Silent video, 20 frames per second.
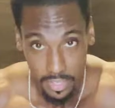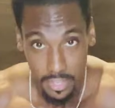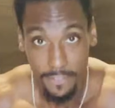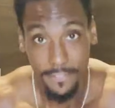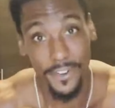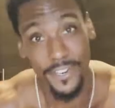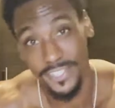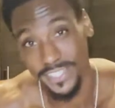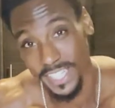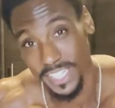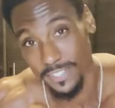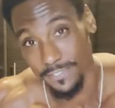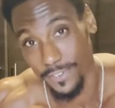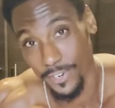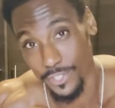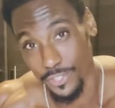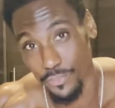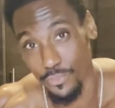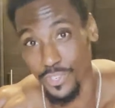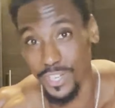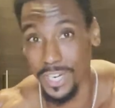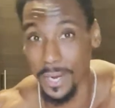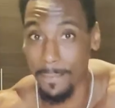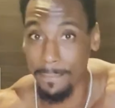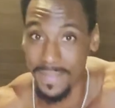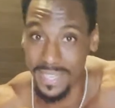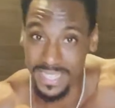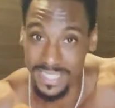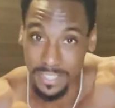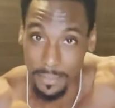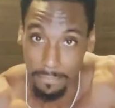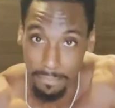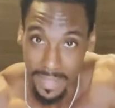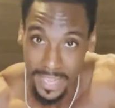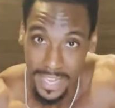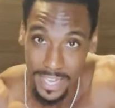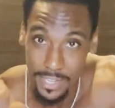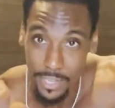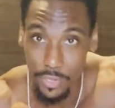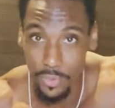First things first, we're gonna mix the
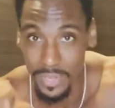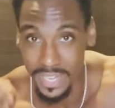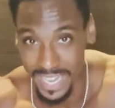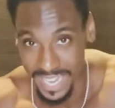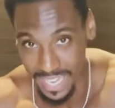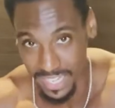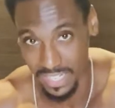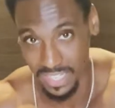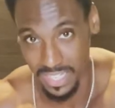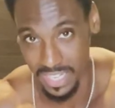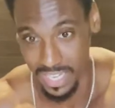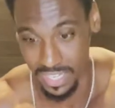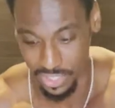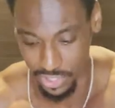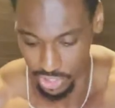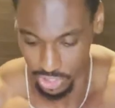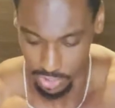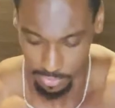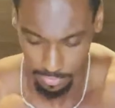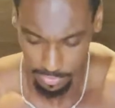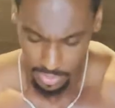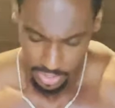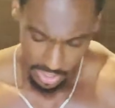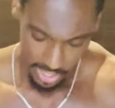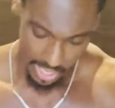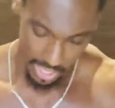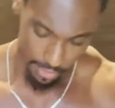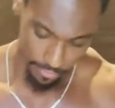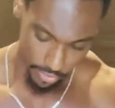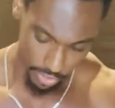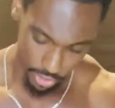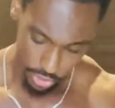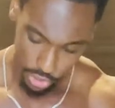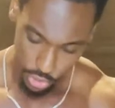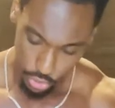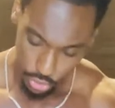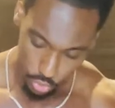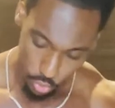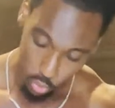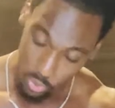mayo and the ketchup, and we're gonna
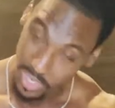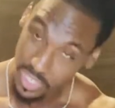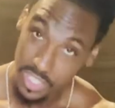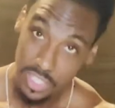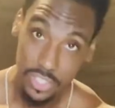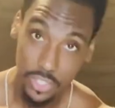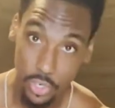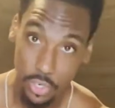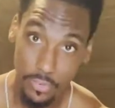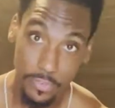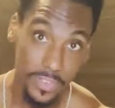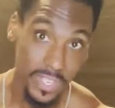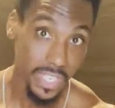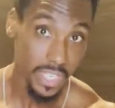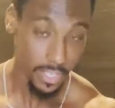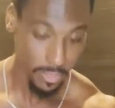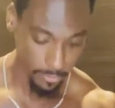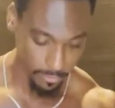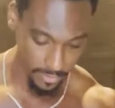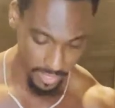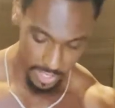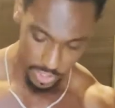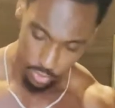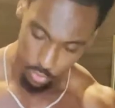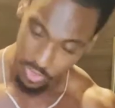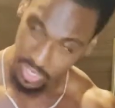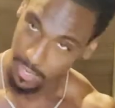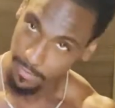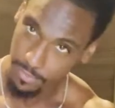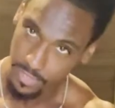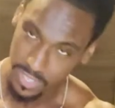use 1 serving of each, whatever